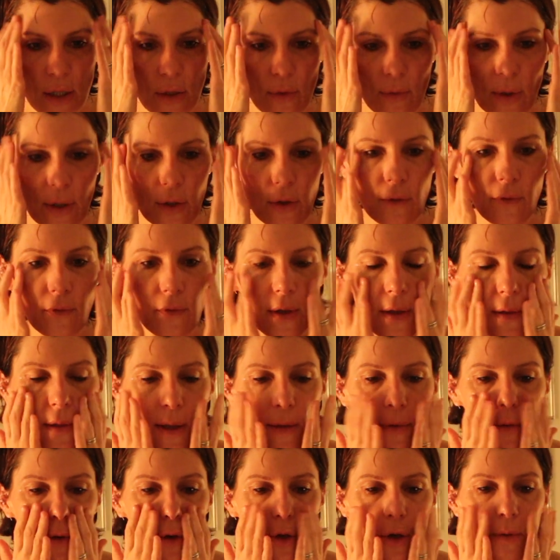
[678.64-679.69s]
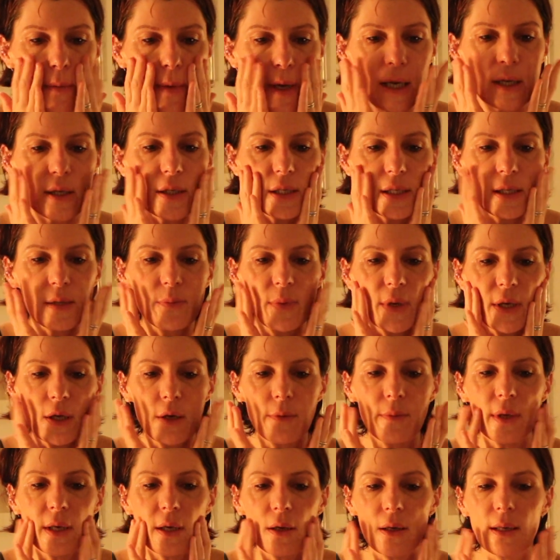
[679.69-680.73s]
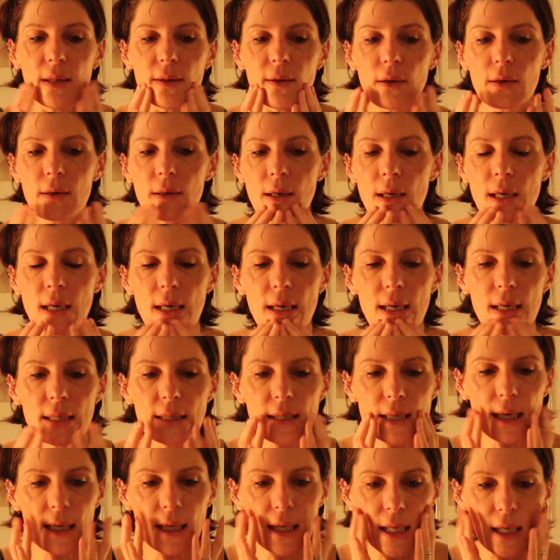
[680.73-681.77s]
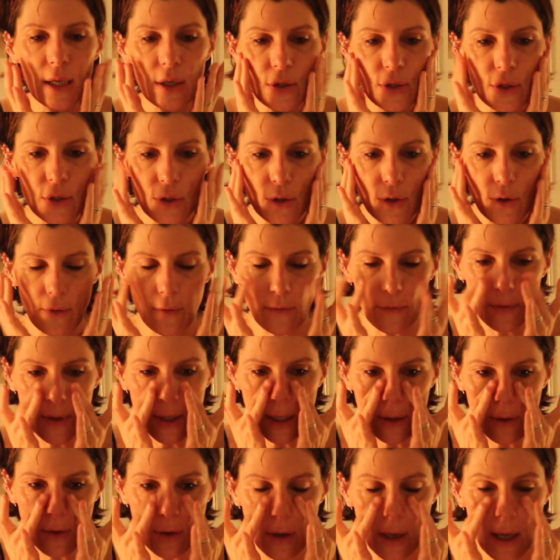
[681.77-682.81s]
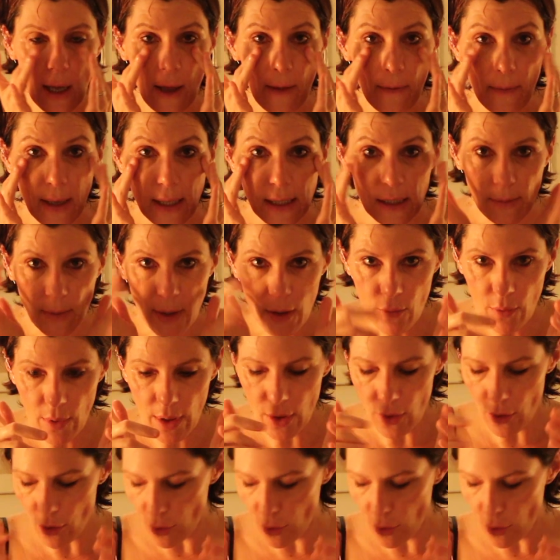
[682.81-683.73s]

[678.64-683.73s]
and when you feel that the gommage is becoming a little tacky under your finger, that means we're